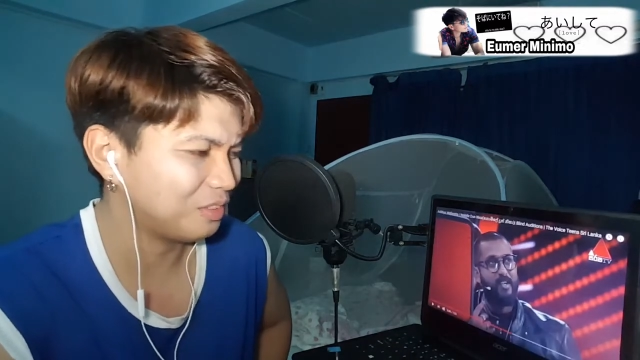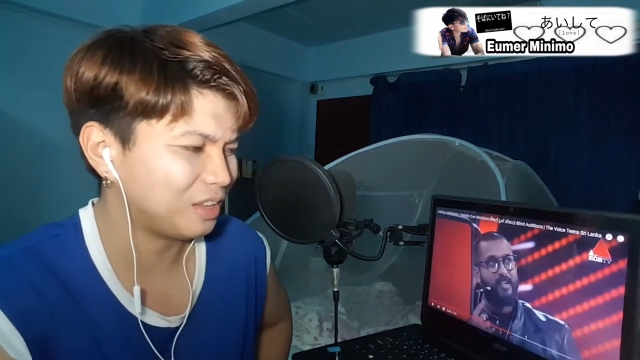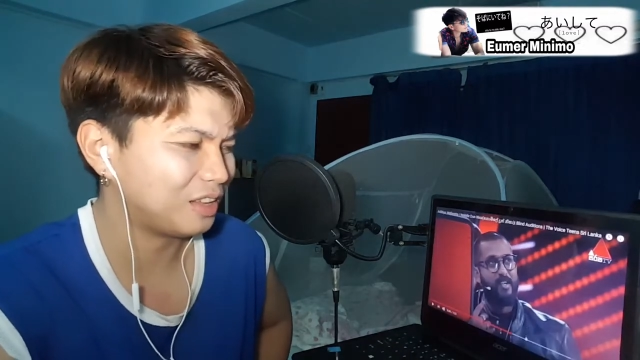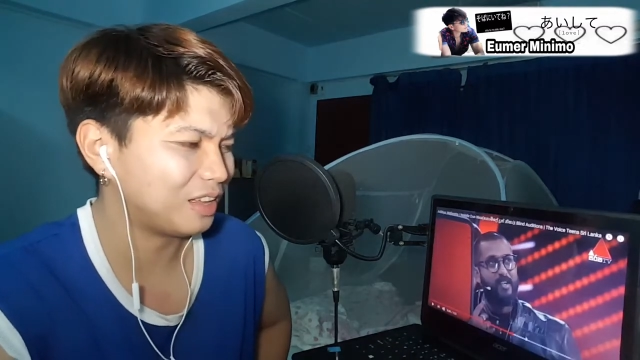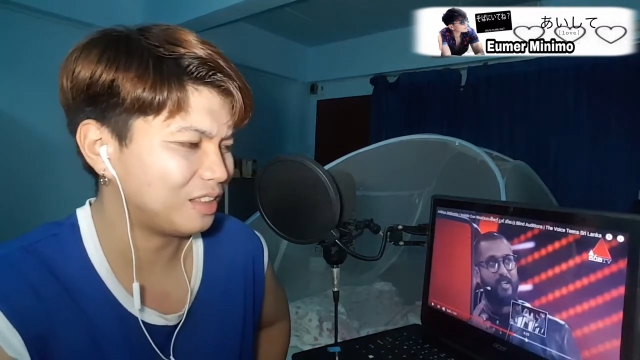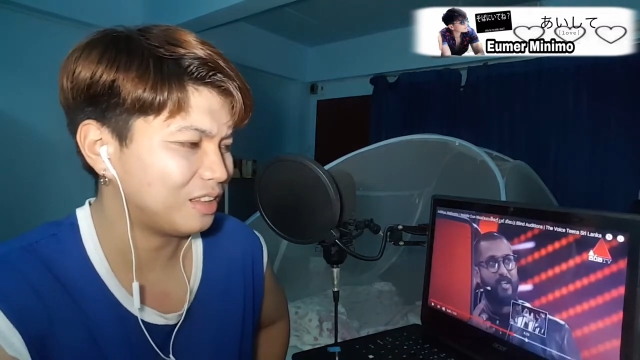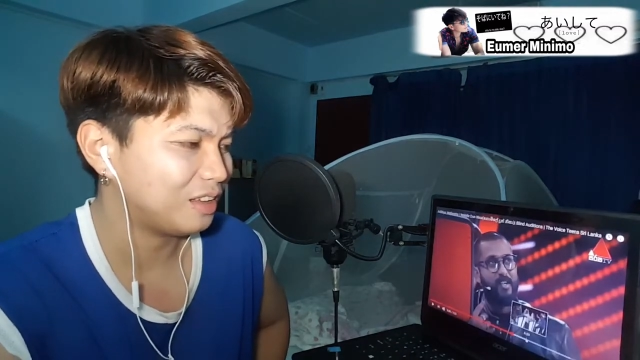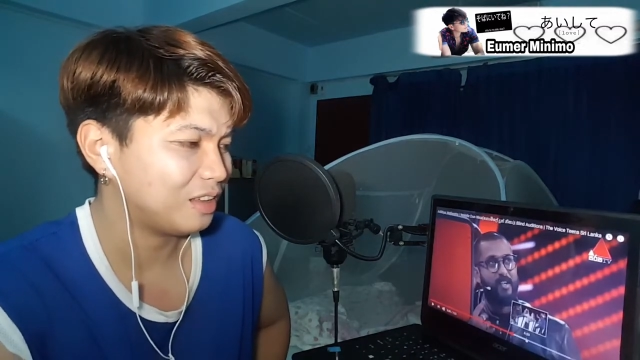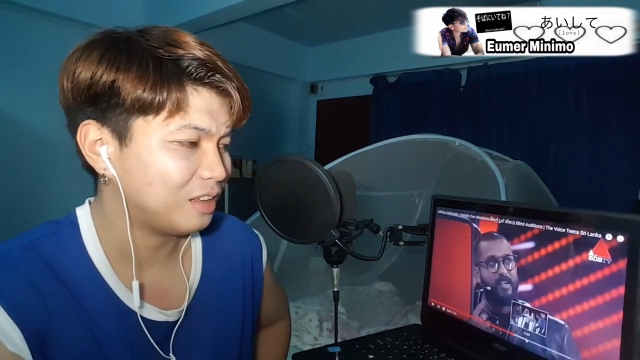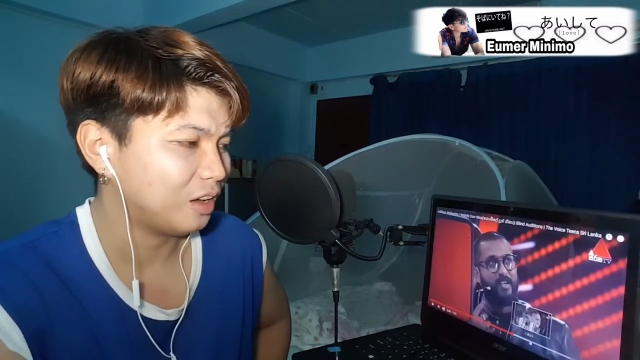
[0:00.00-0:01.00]
my god.
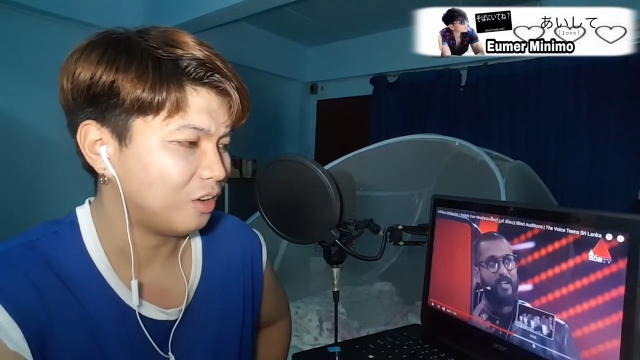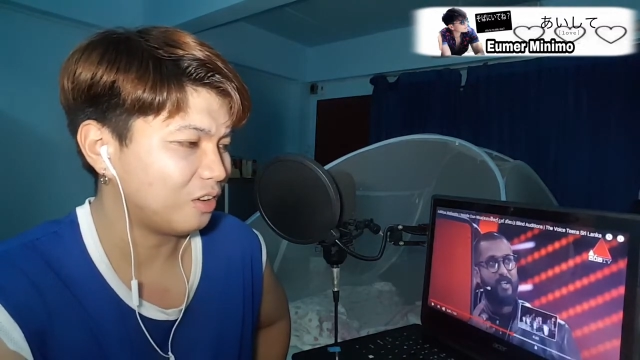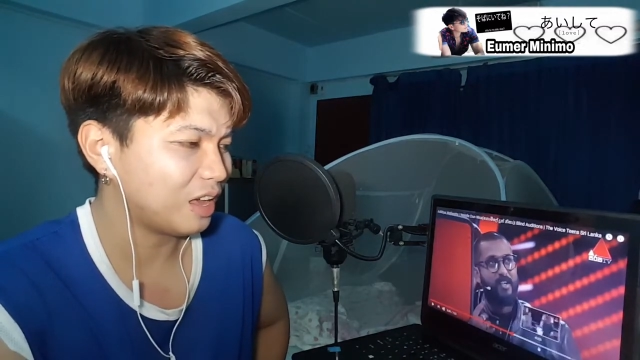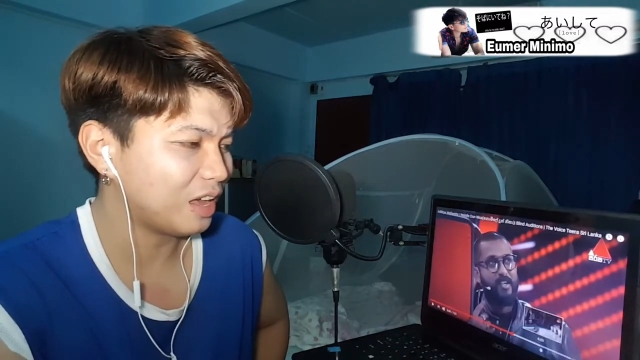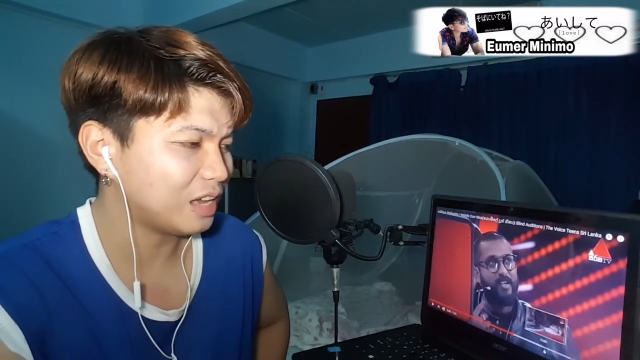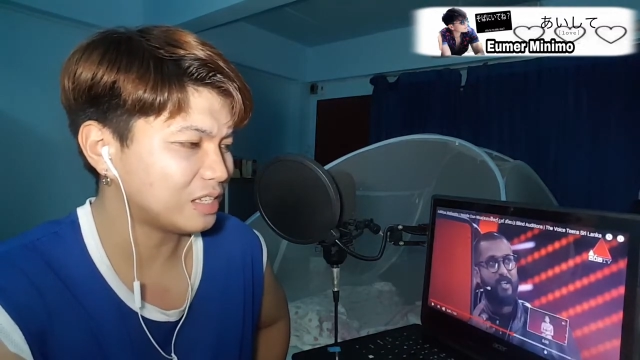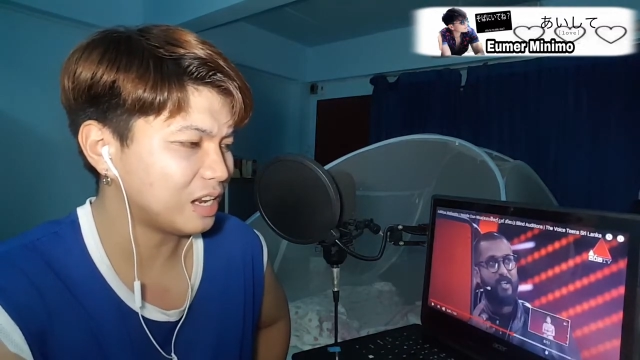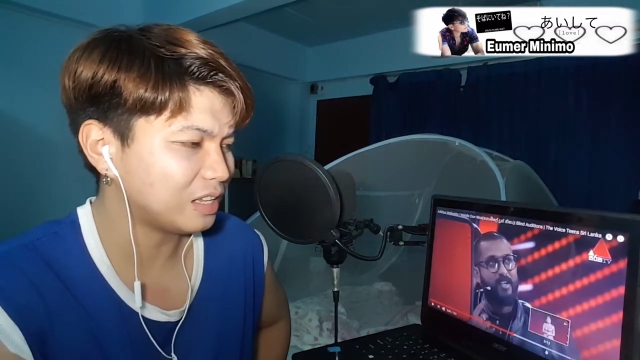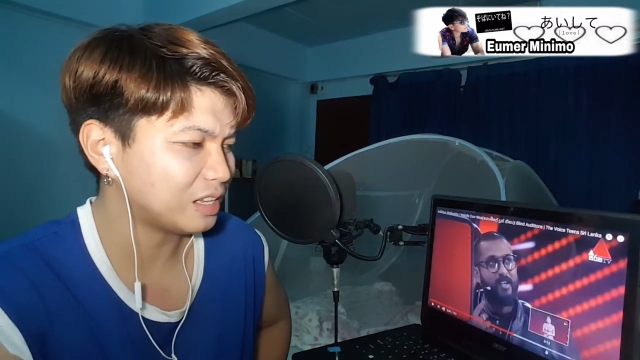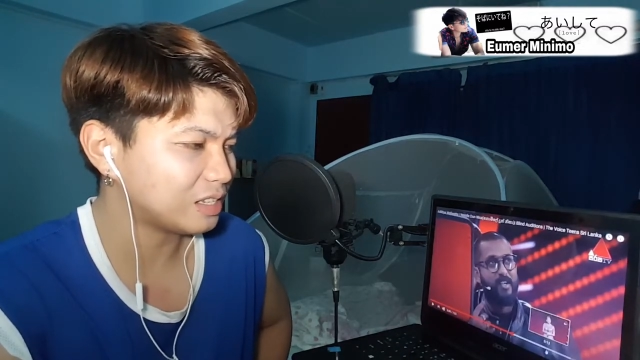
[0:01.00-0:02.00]
Okay guys,
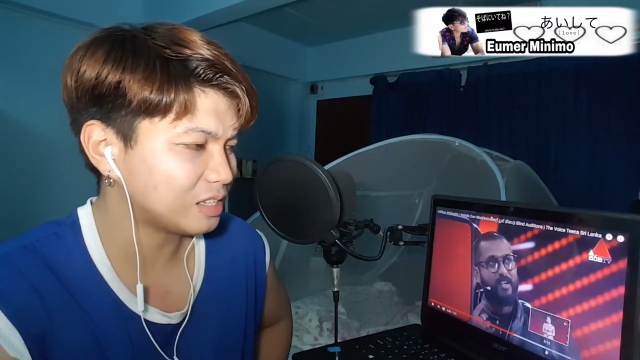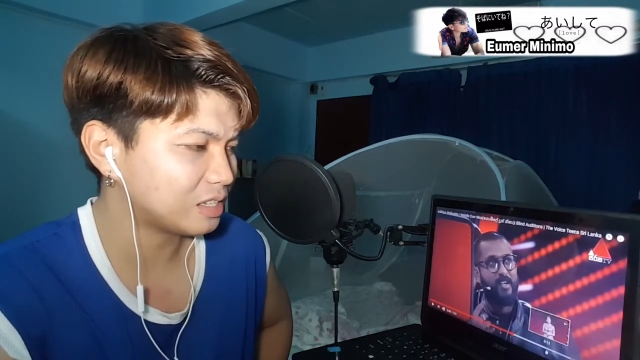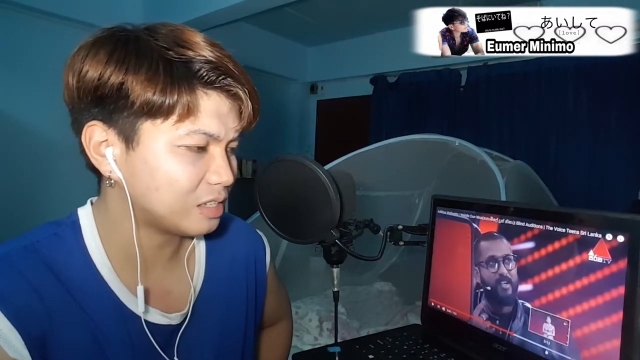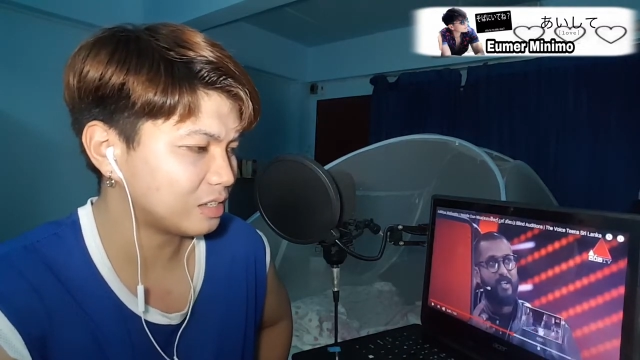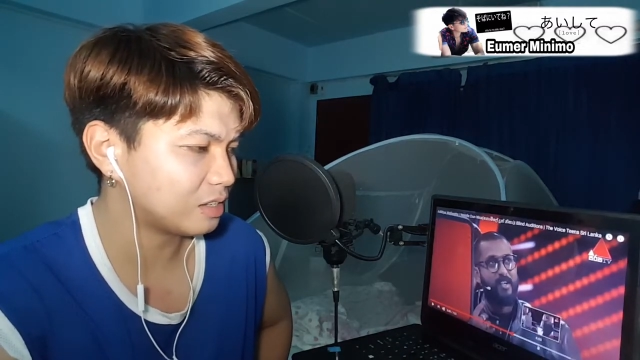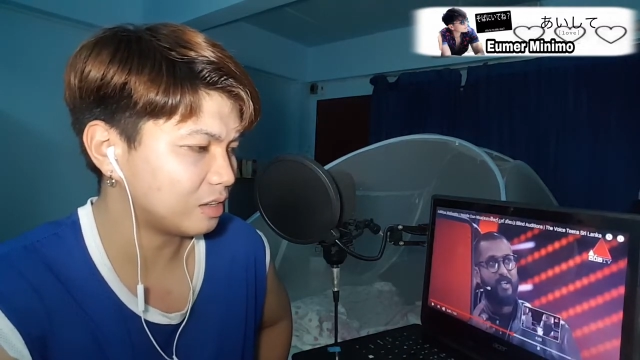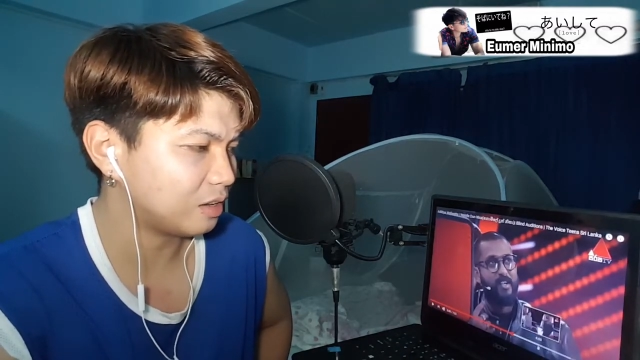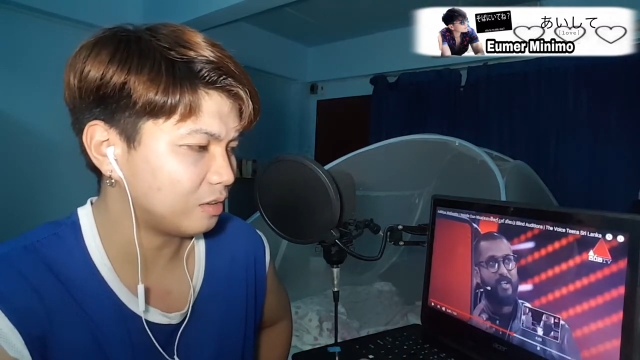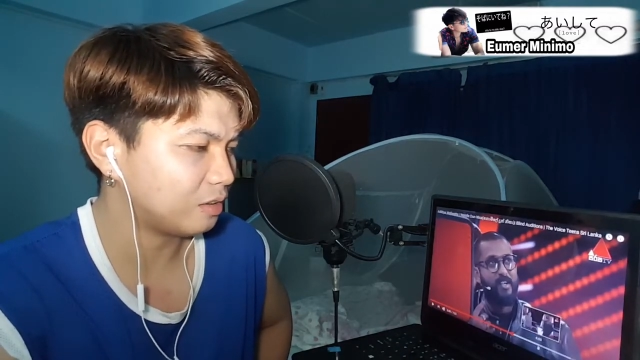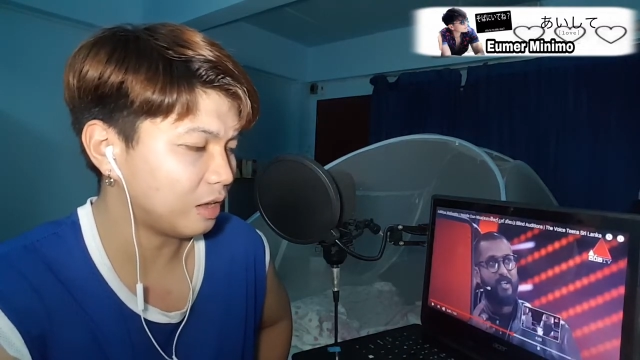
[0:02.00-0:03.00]

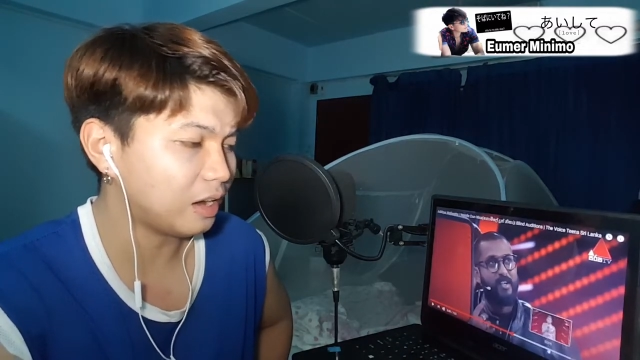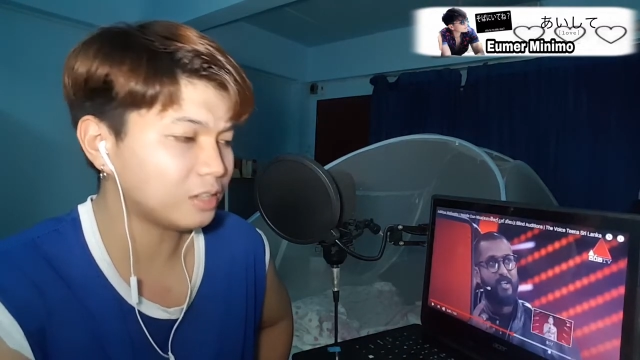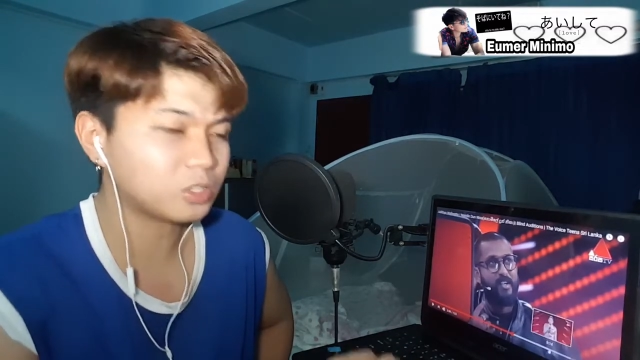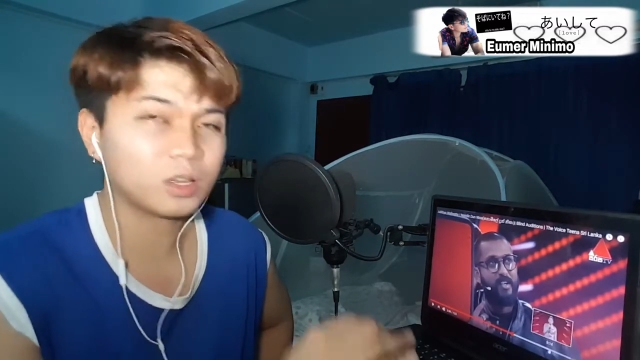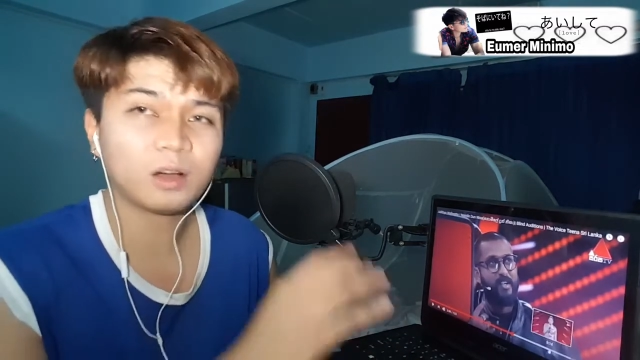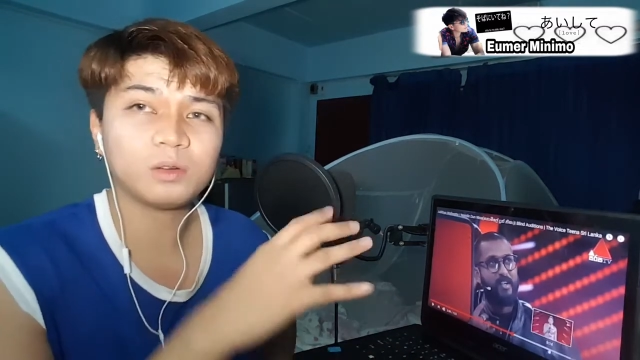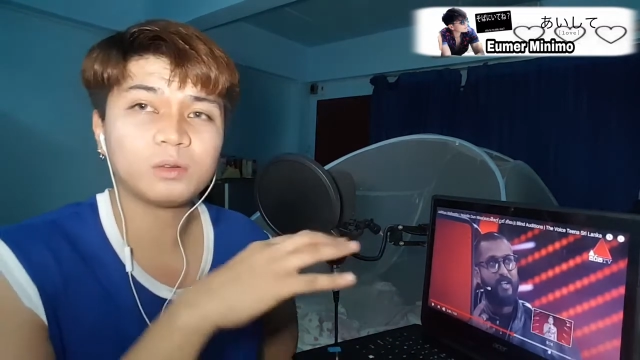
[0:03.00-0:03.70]
let's